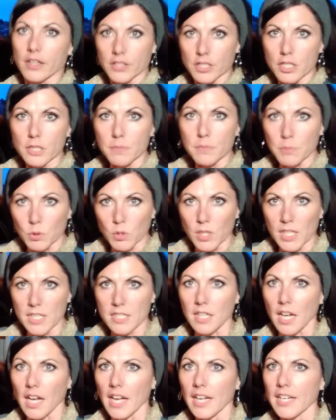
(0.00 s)
the spooky
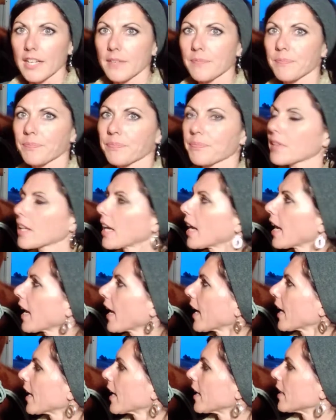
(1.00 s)
side,
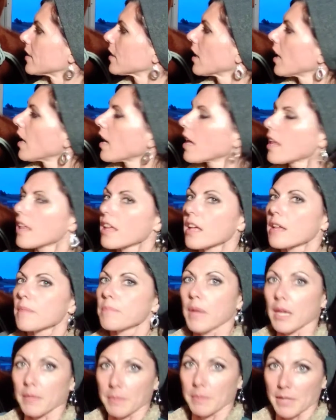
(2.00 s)
and
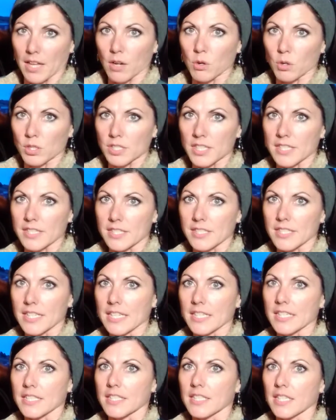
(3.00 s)
maybe that horse has a
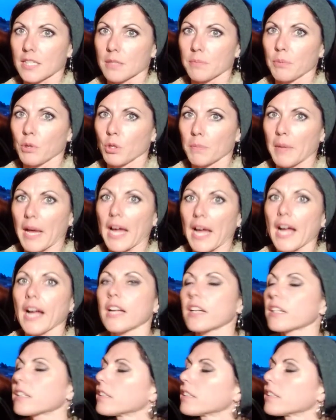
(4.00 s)
tendency to pull back.